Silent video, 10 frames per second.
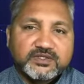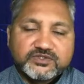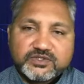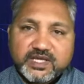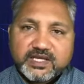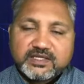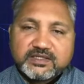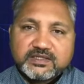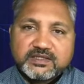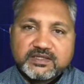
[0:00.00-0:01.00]
so that
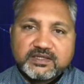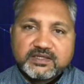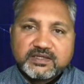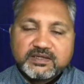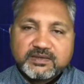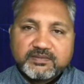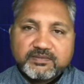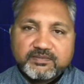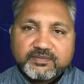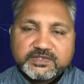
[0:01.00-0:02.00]

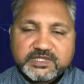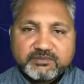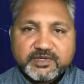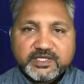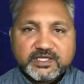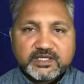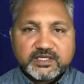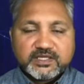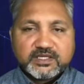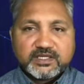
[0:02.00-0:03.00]
somebody
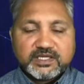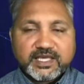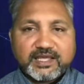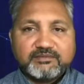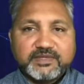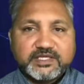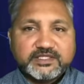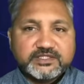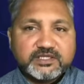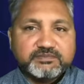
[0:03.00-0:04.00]
can be
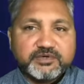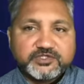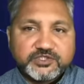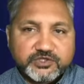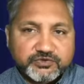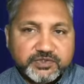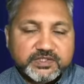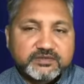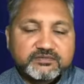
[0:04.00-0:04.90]
easily persecuted.